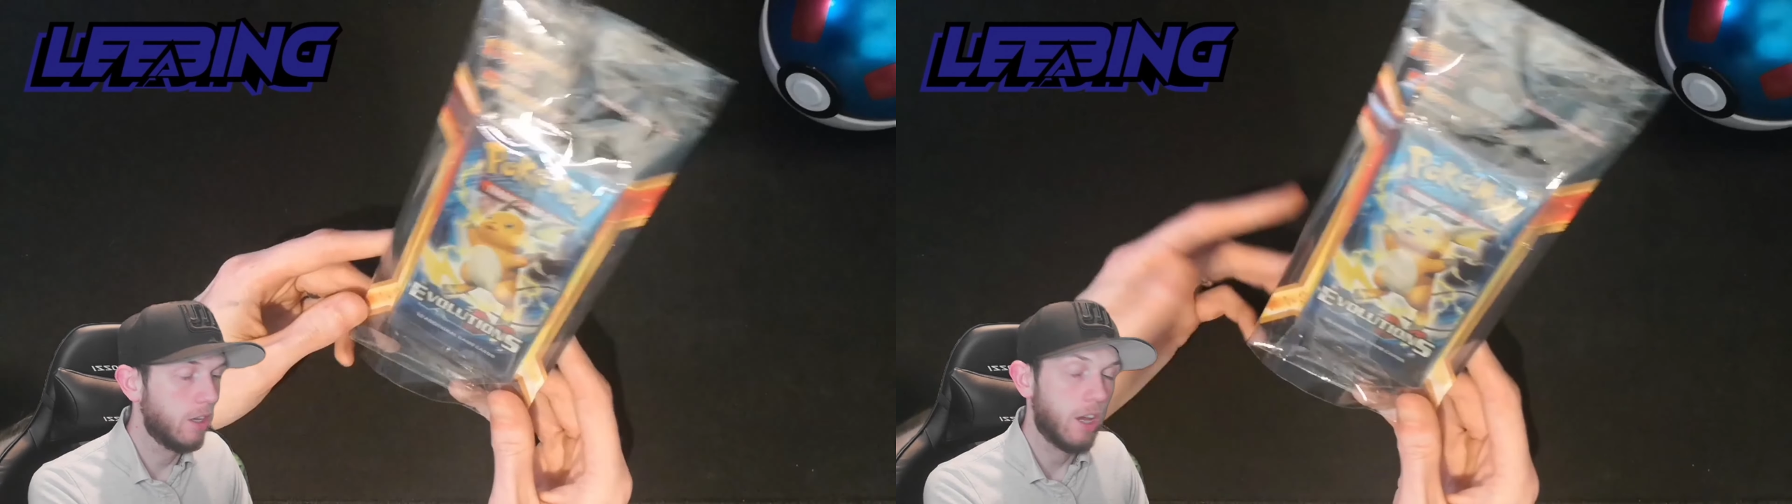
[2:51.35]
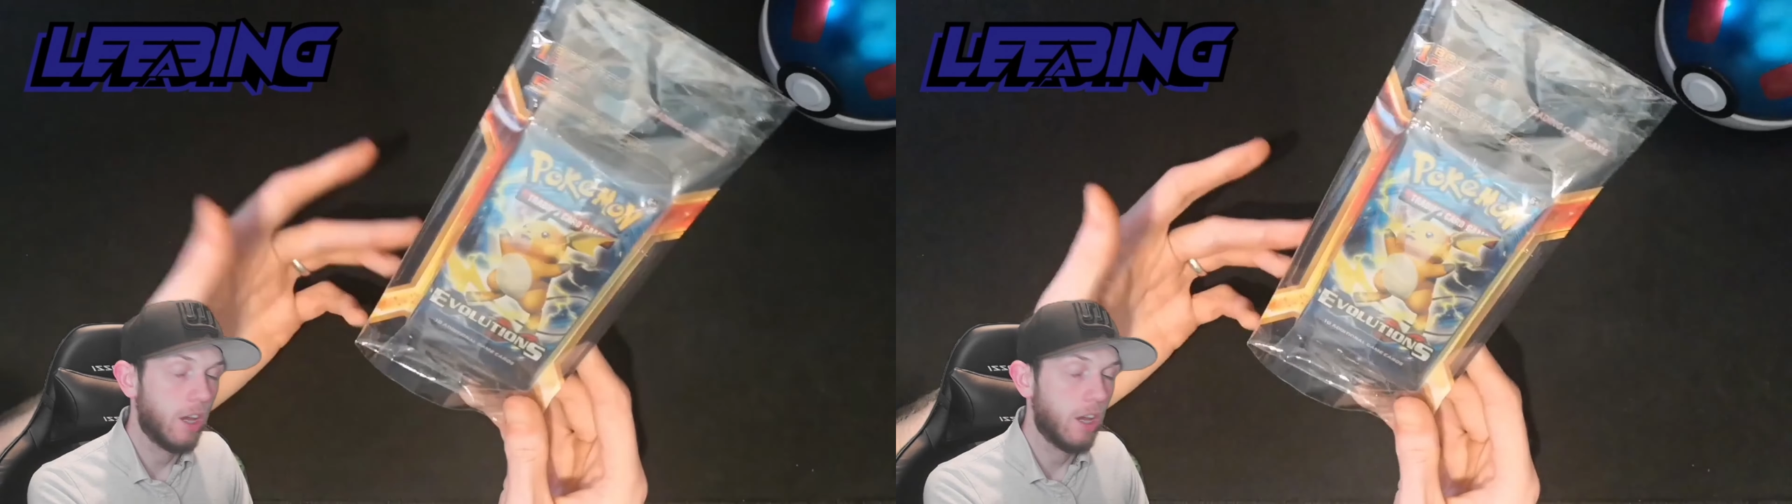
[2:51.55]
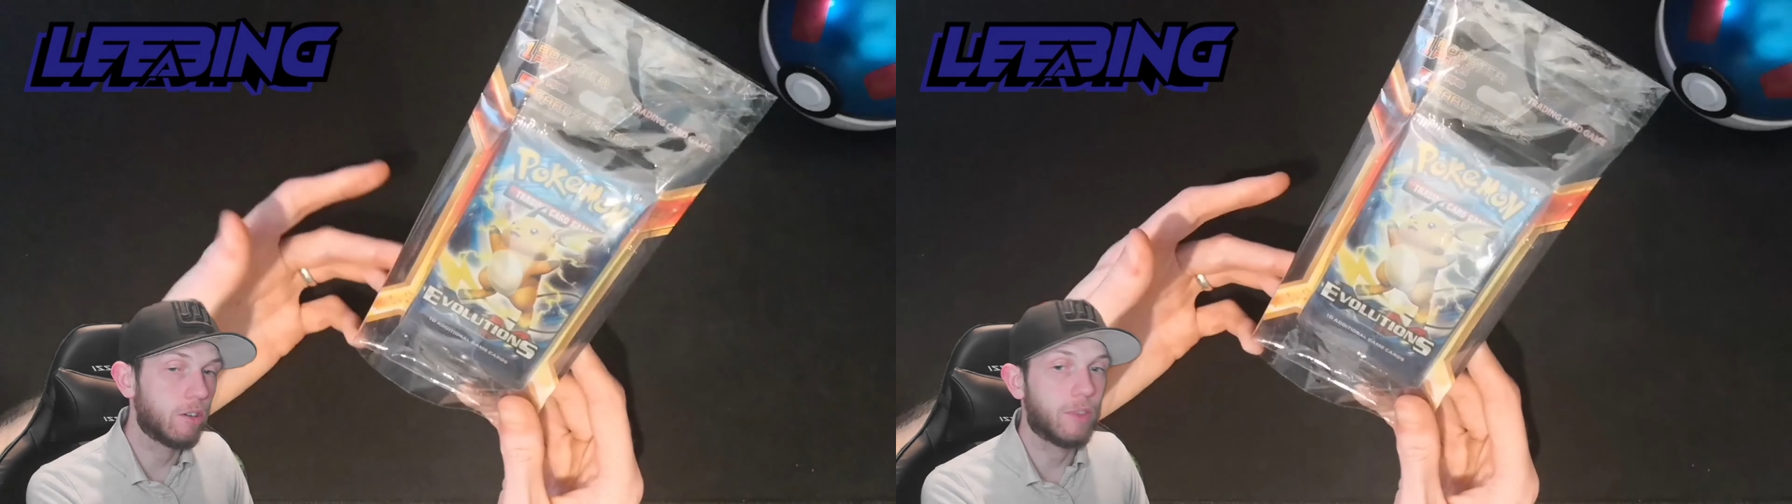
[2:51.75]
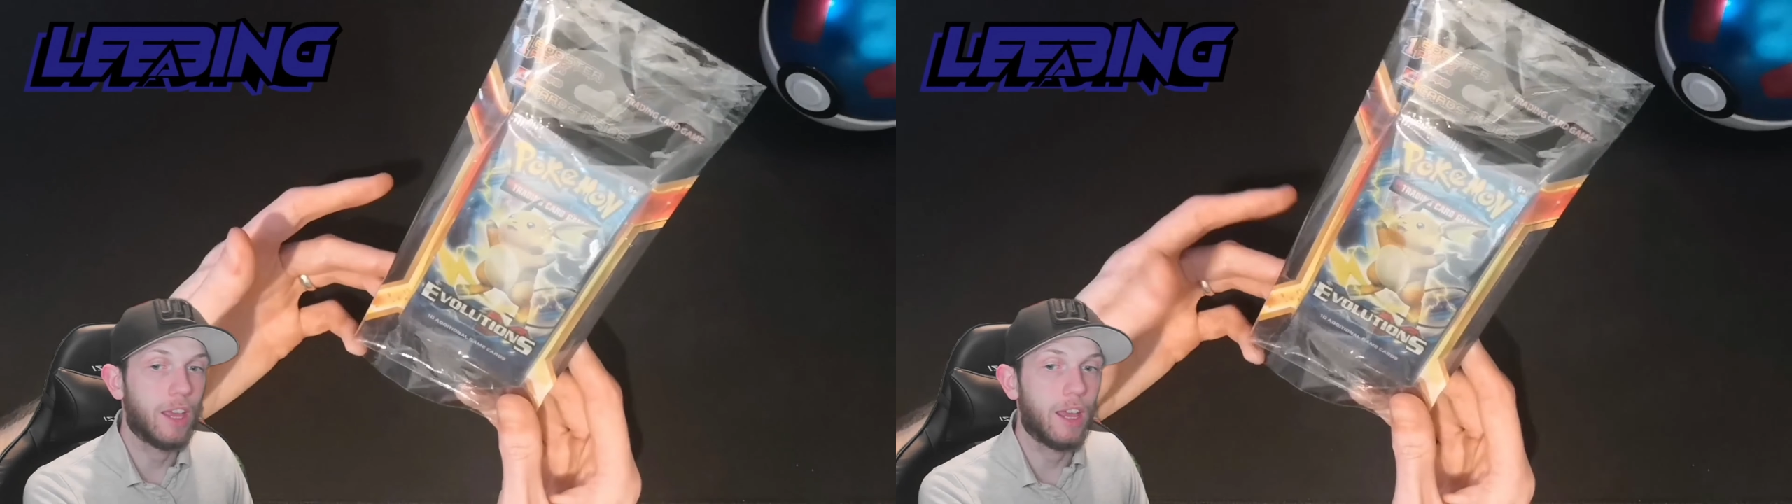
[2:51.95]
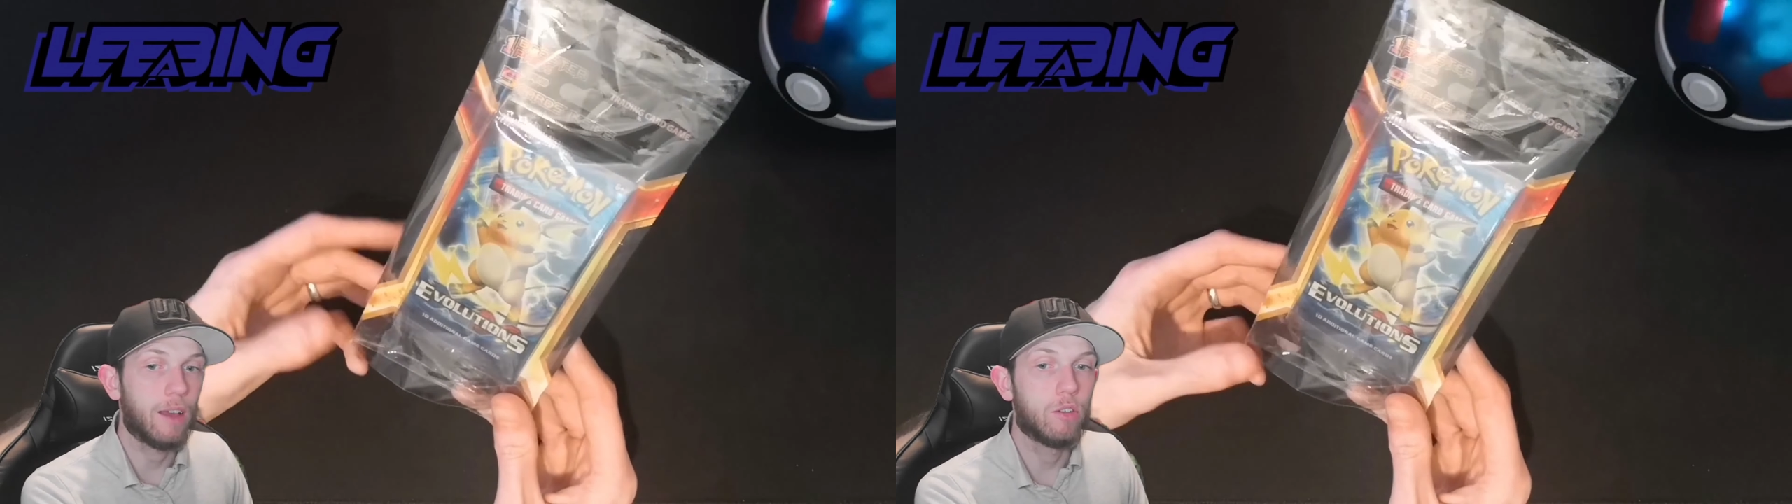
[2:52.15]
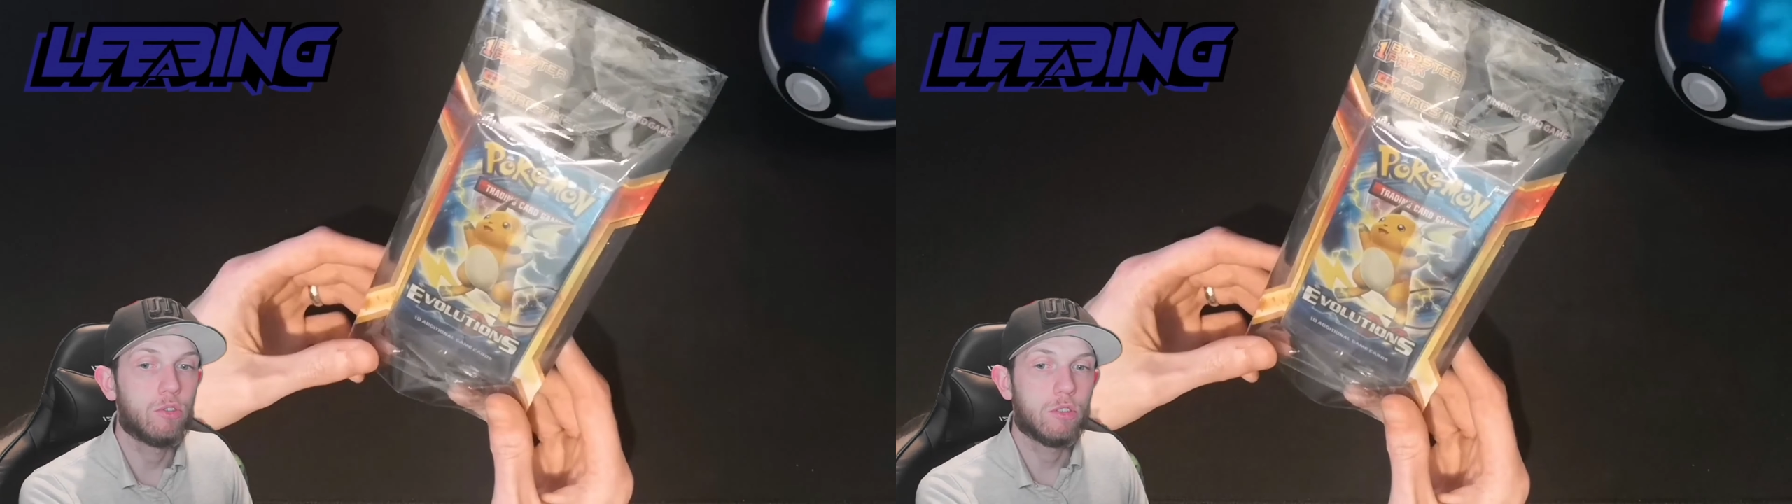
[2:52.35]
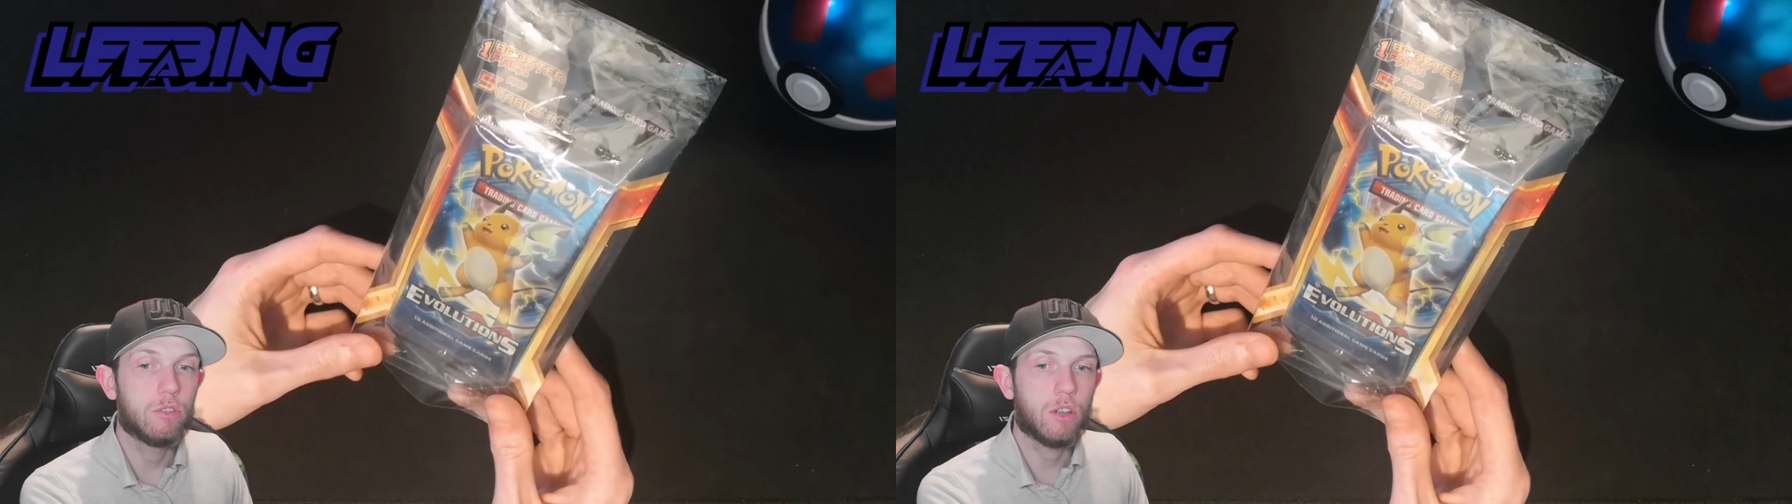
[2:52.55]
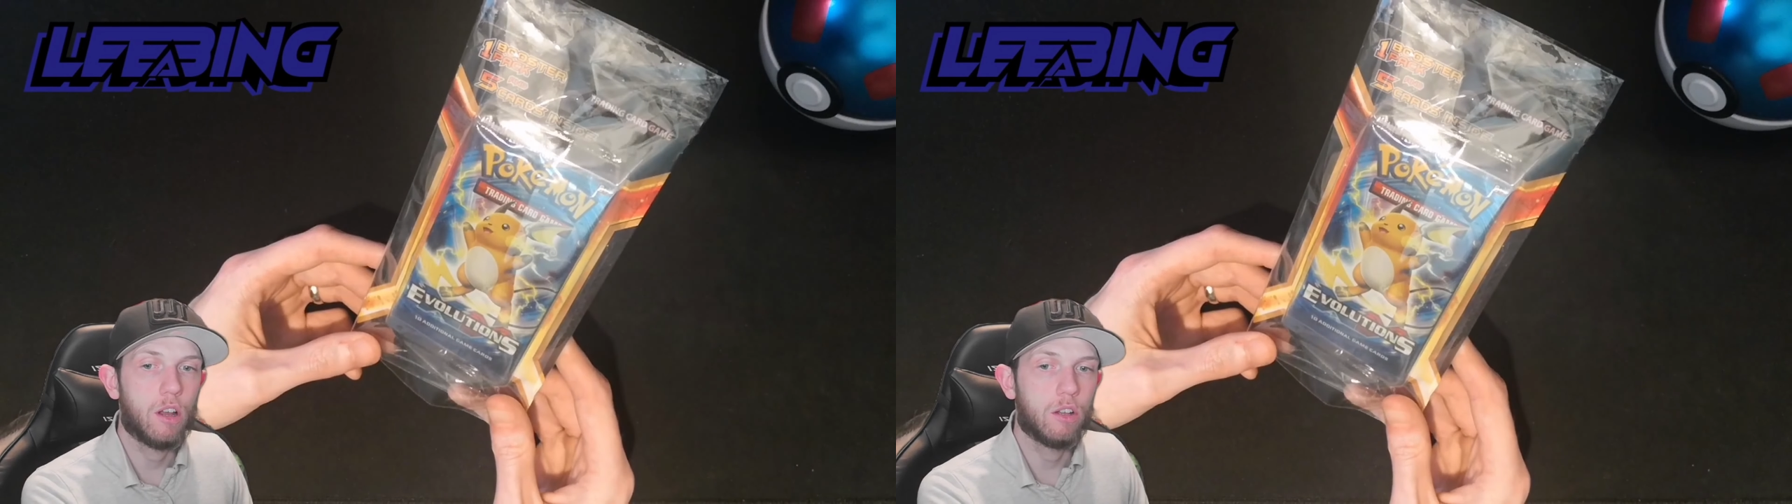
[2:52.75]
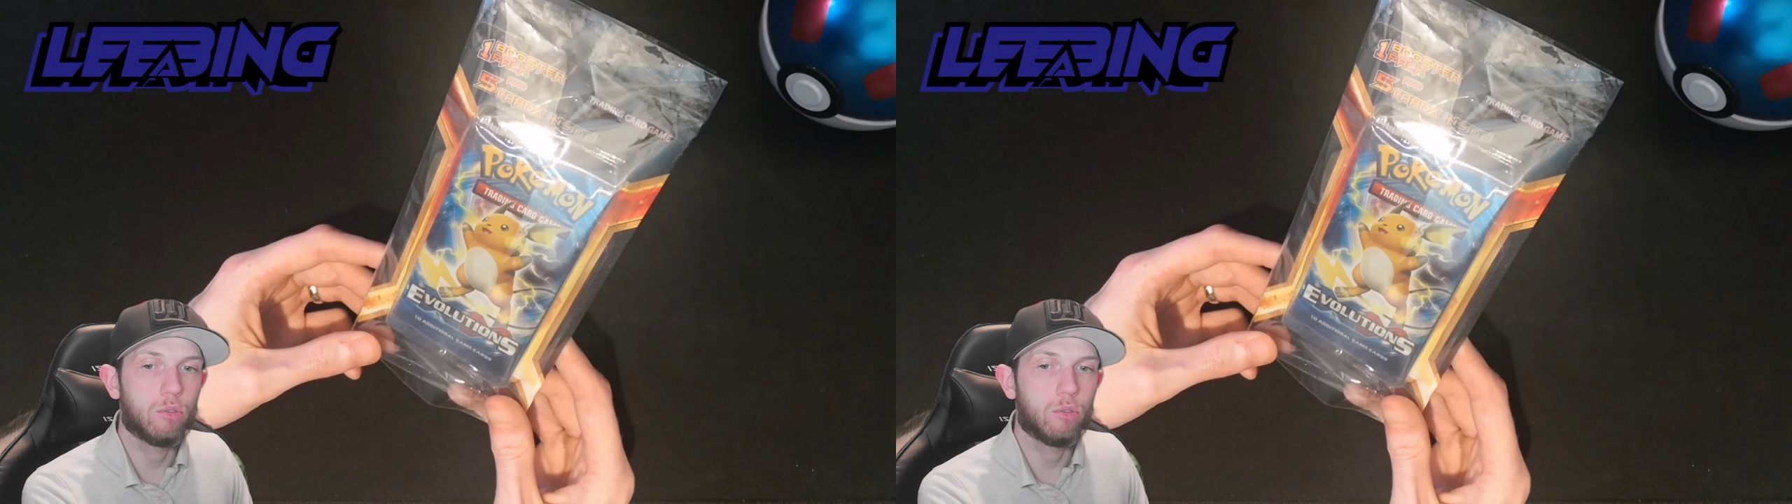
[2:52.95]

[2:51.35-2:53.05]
I don't know if they're evolutions cards or